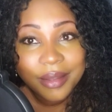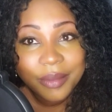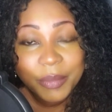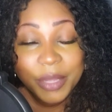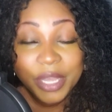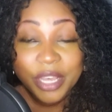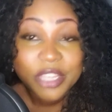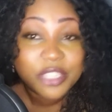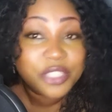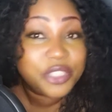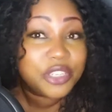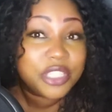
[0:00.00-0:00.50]

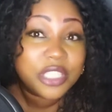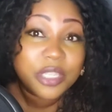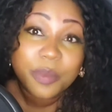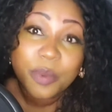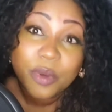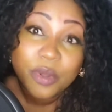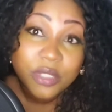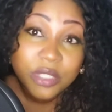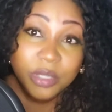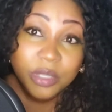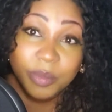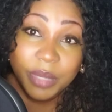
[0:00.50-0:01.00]
Because you're
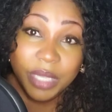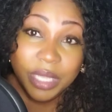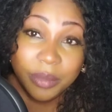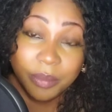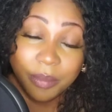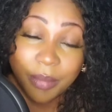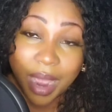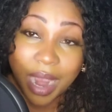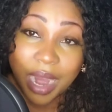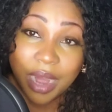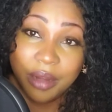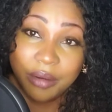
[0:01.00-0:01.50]
supposed to be
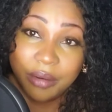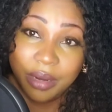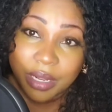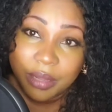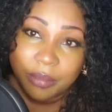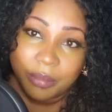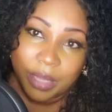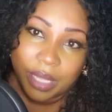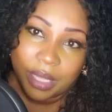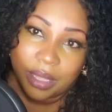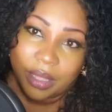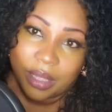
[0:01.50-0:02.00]

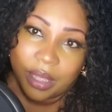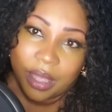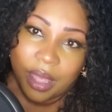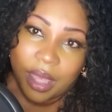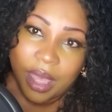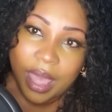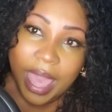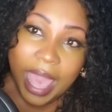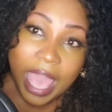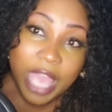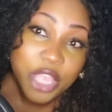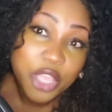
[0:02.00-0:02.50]
admiring me.
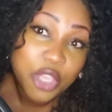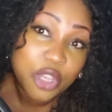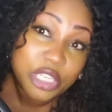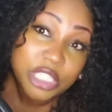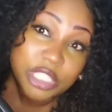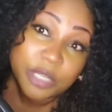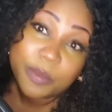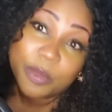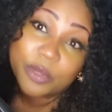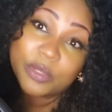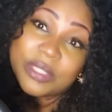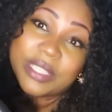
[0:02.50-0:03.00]
And you're
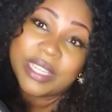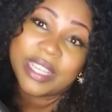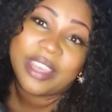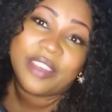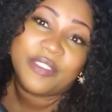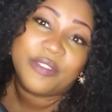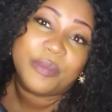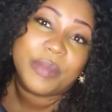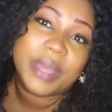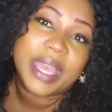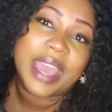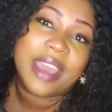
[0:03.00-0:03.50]
supposed to
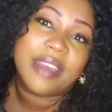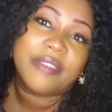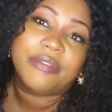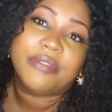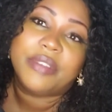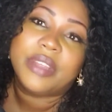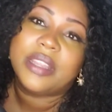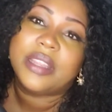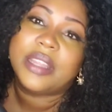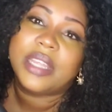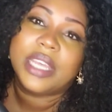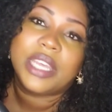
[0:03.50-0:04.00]
give me
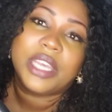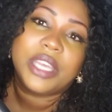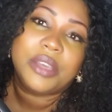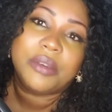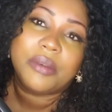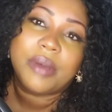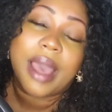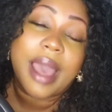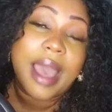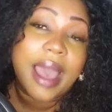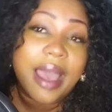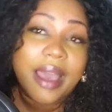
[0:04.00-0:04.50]
everything
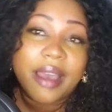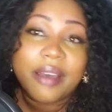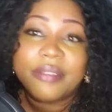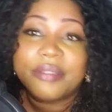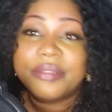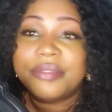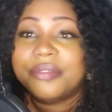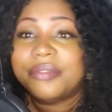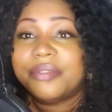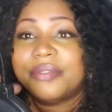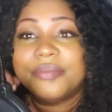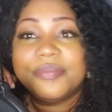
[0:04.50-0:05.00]
you
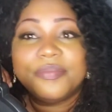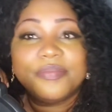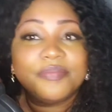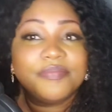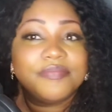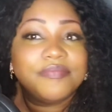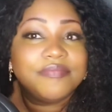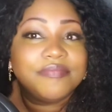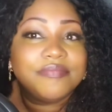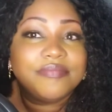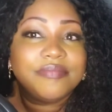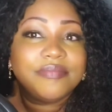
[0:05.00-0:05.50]
have.
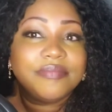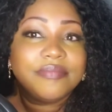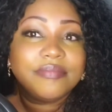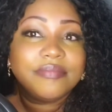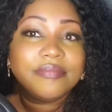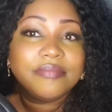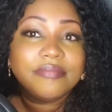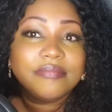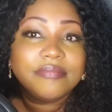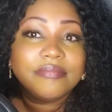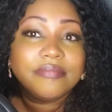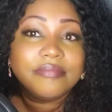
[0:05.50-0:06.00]

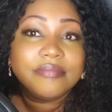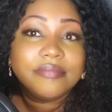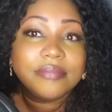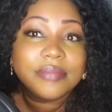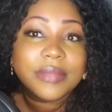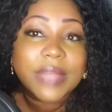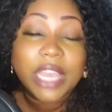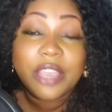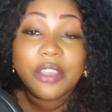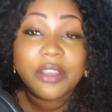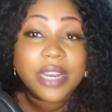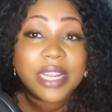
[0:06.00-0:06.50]

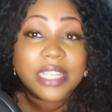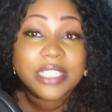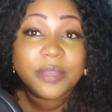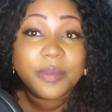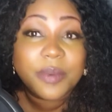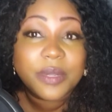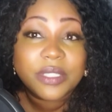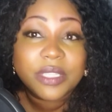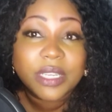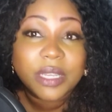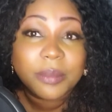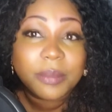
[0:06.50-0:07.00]
And you're not
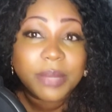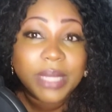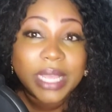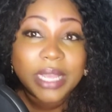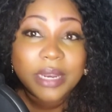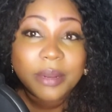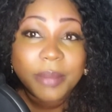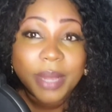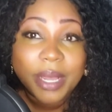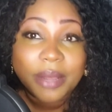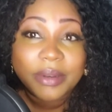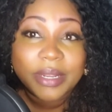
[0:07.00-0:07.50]
supposed to
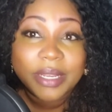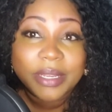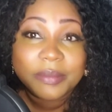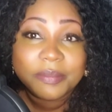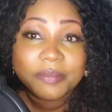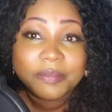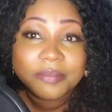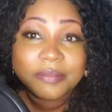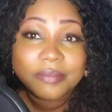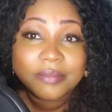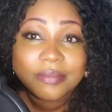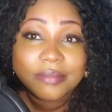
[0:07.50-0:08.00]
complain about it.
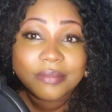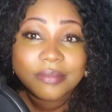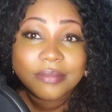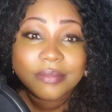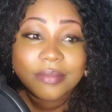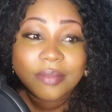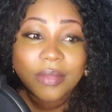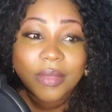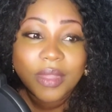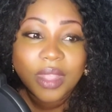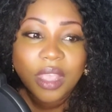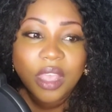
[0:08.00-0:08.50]

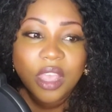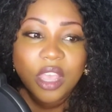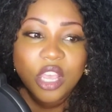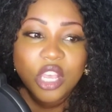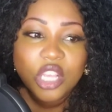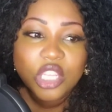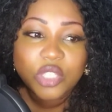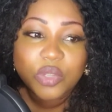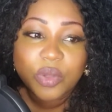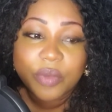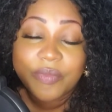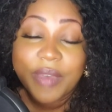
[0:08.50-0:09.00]

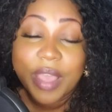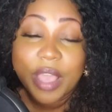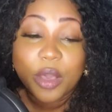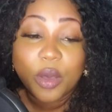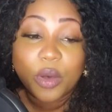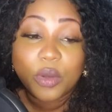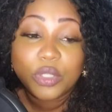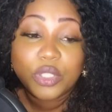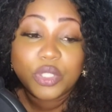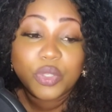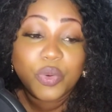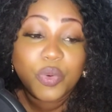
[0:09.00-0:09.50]
So if I
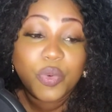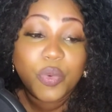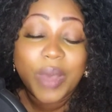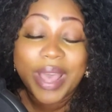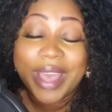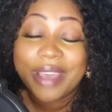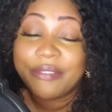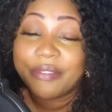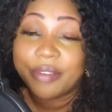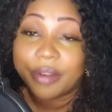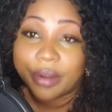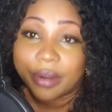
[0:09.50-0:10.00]
go to
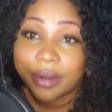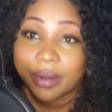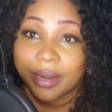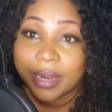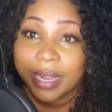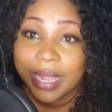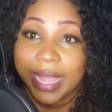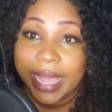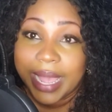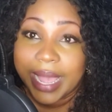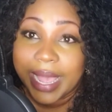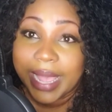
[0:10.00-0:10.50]
whoever
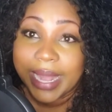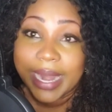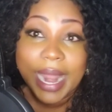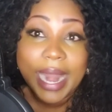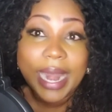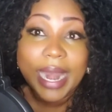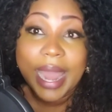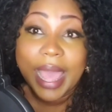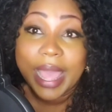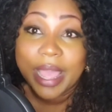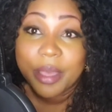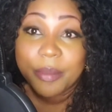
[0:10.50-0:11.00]
and I
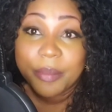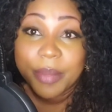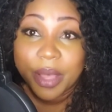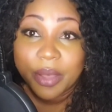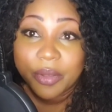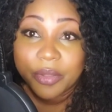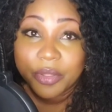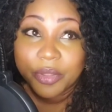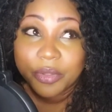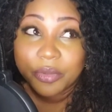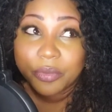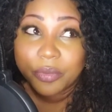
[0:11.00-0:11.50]
lie
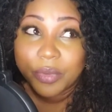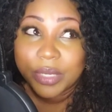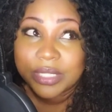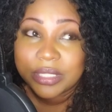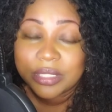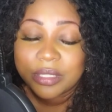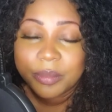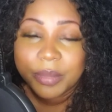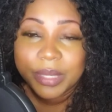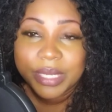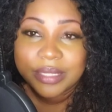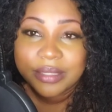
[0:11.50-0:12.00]
about you,
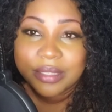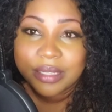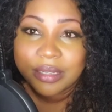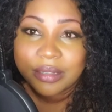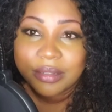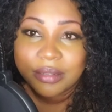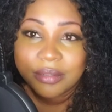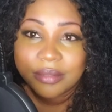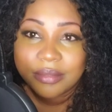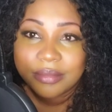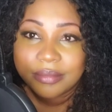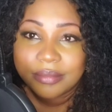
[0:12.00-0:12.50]
what's the big
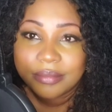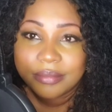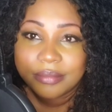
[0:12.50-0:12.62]
deal?